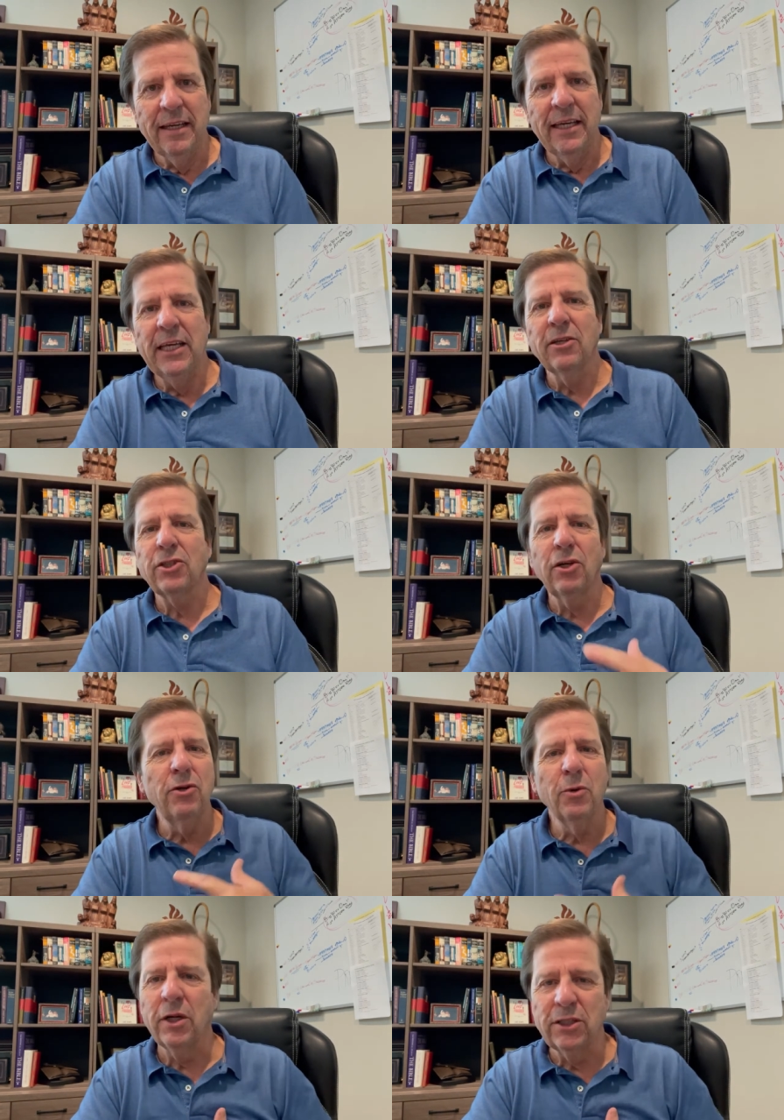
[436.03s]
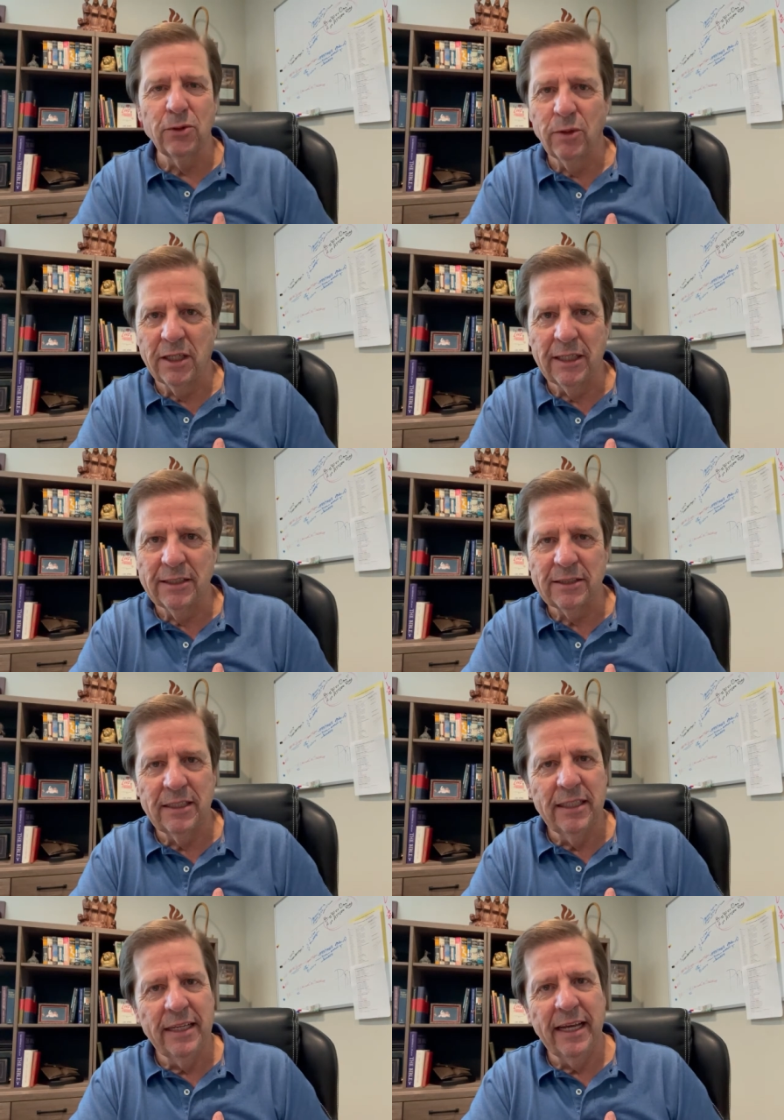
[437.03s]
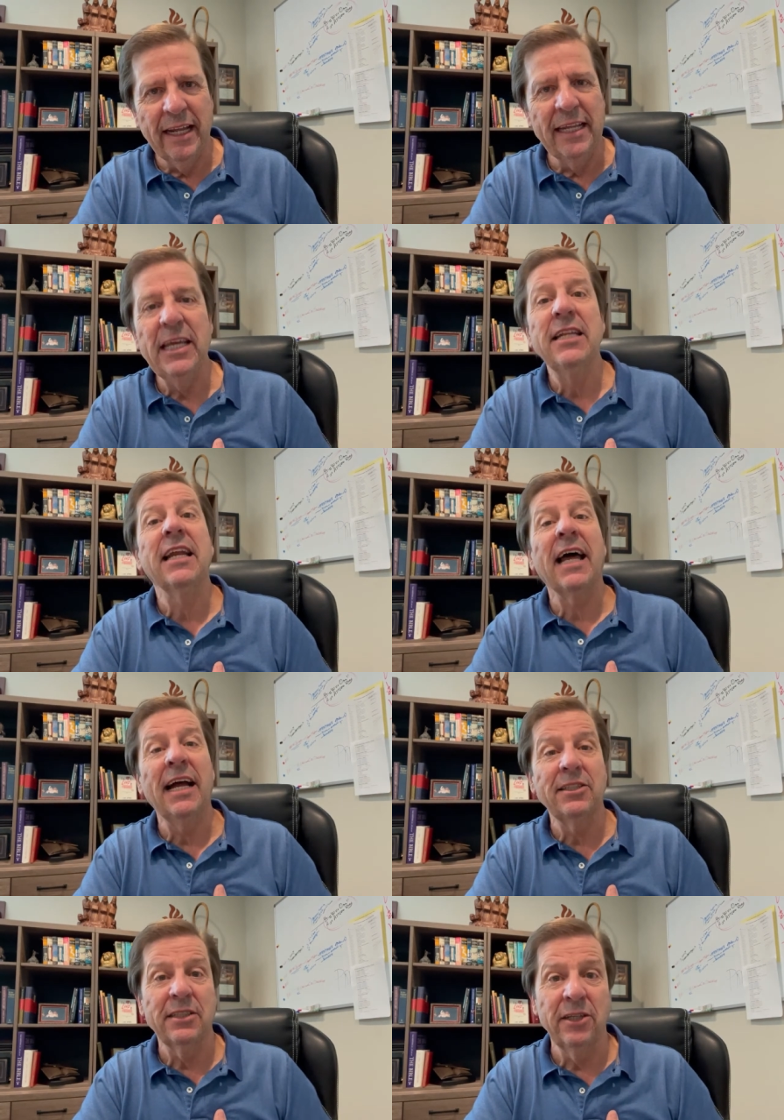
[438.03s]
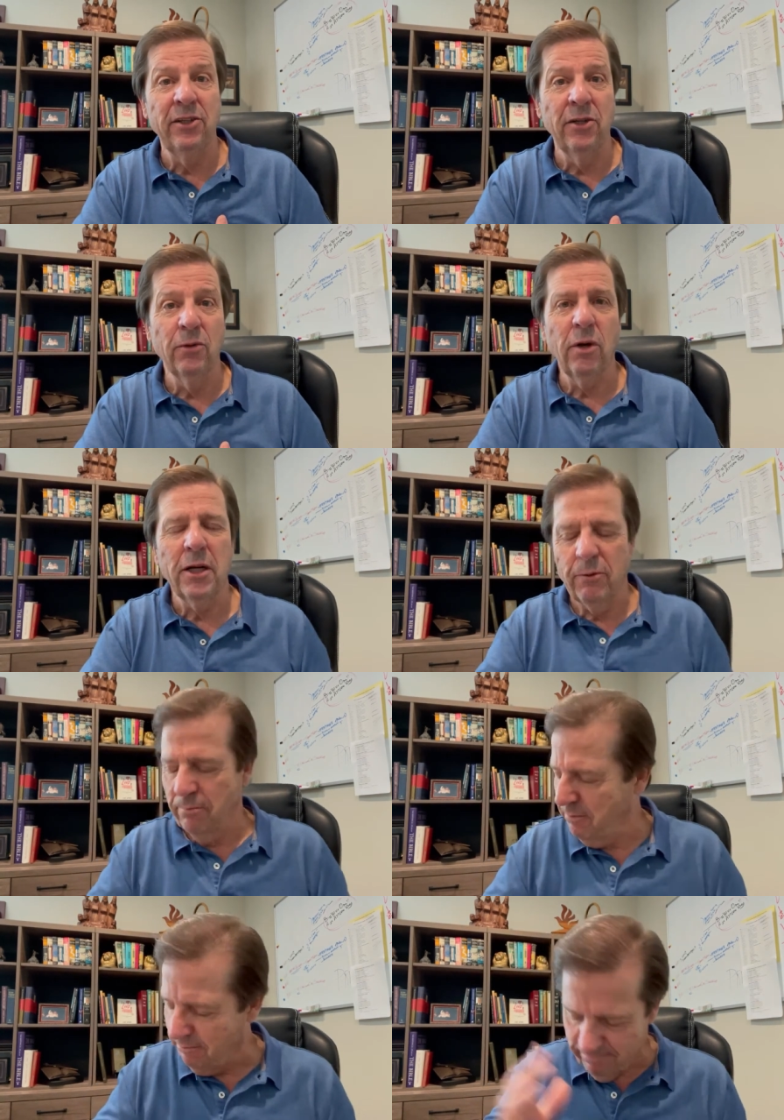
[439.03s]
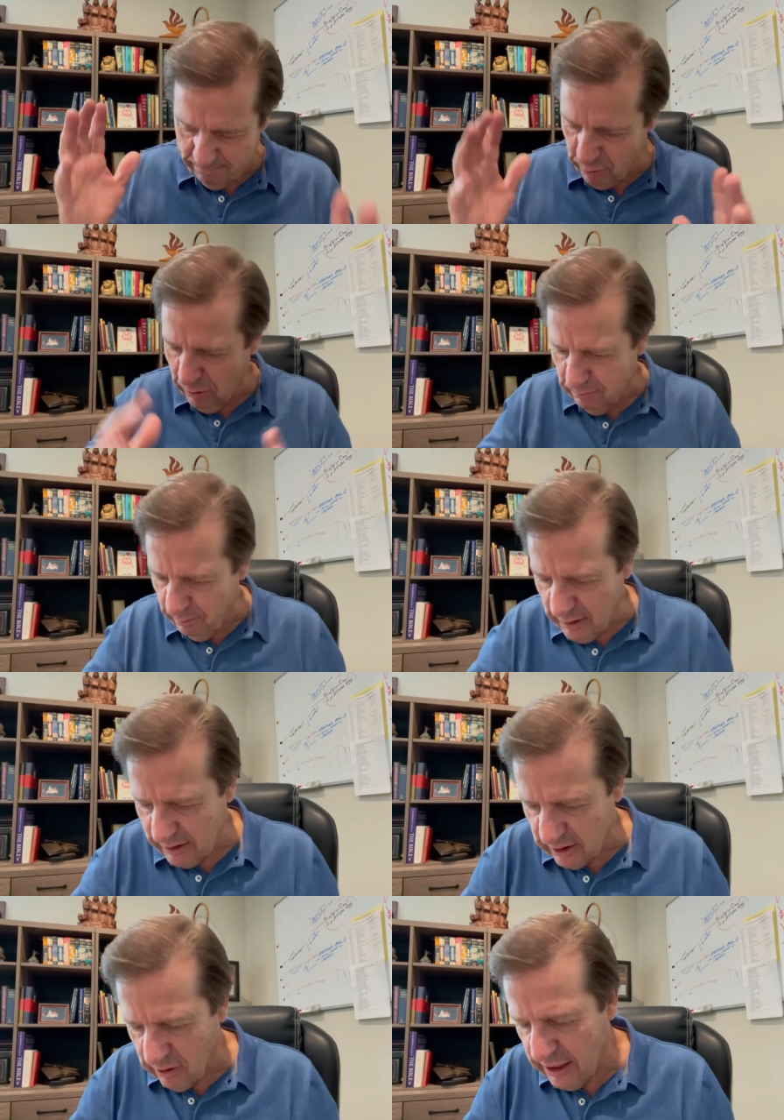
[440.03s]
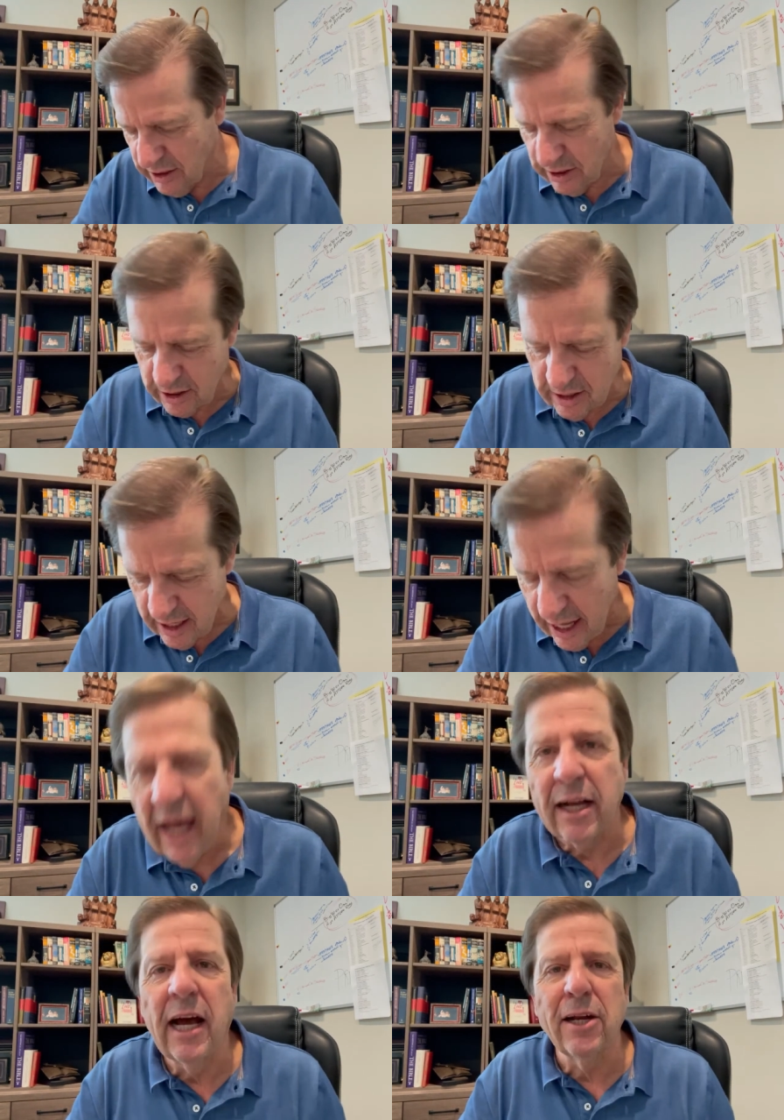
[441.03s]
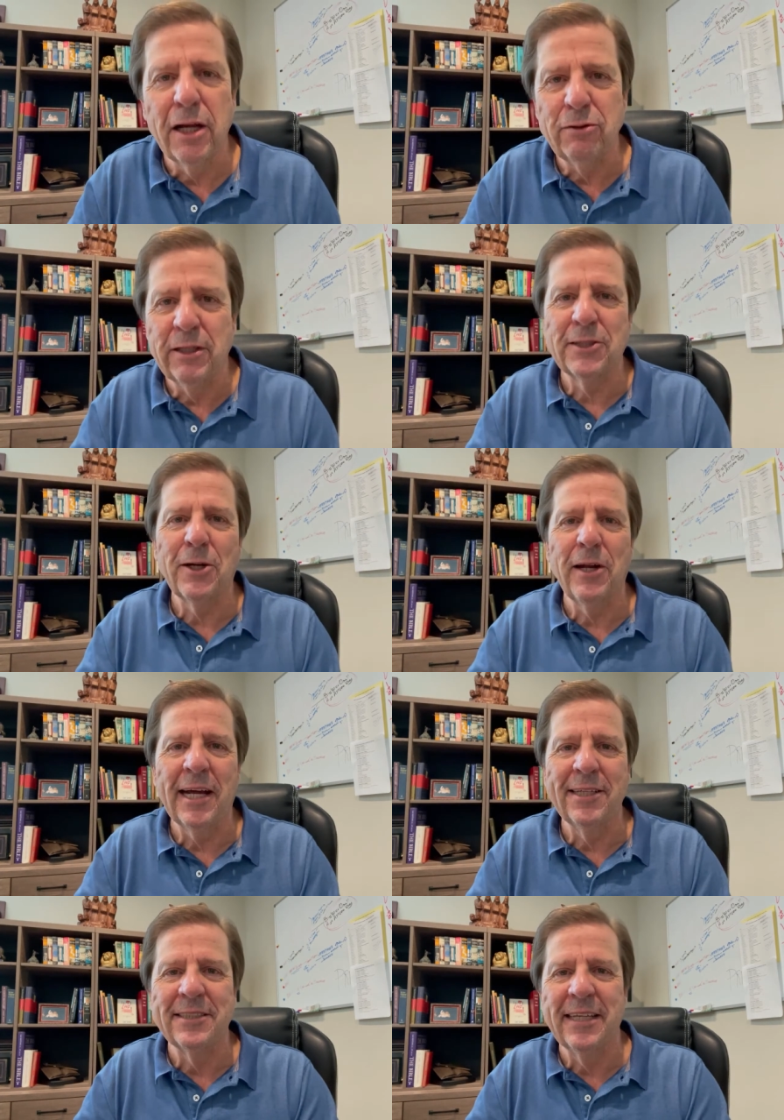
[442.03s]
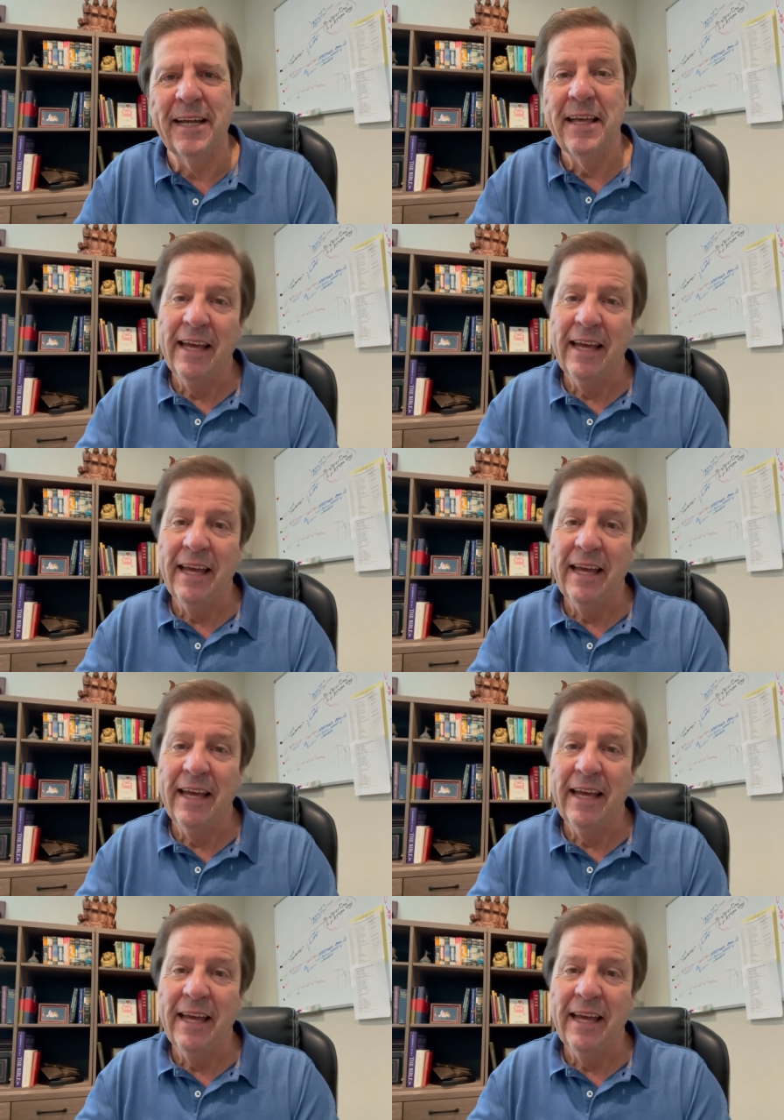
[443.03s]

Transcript: He'll show you what his will is and he delights in you. What a boom, man, crazy. Just uh, God loves you. That's all I can say.